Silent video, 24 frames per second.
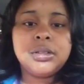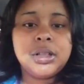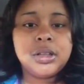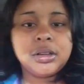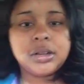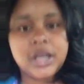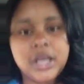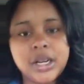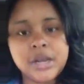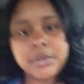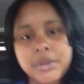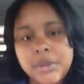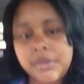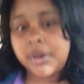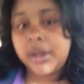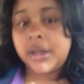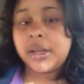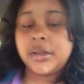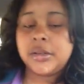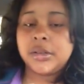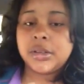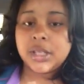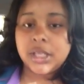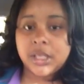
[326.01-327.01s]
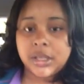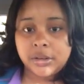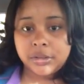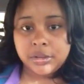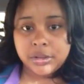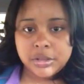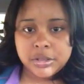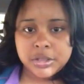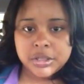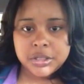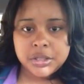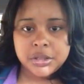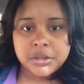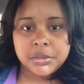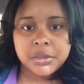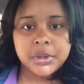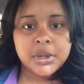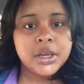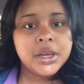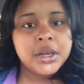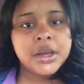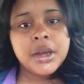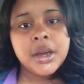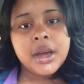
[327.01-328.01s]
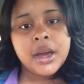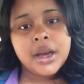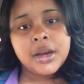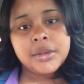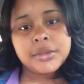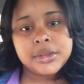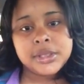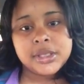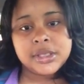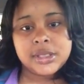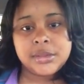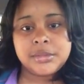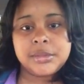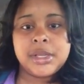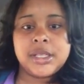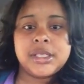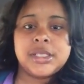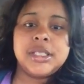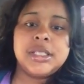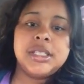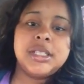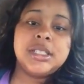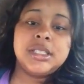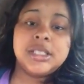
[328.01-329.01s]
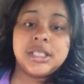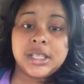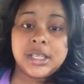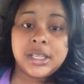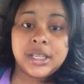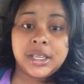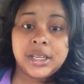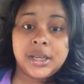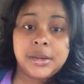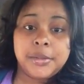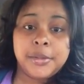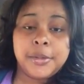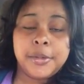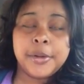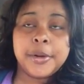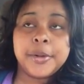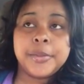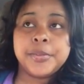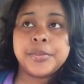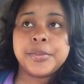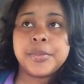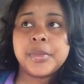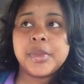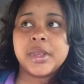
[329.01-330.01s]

That'll kind of be my new thing on YouTube, since I'm not TTCing anymore,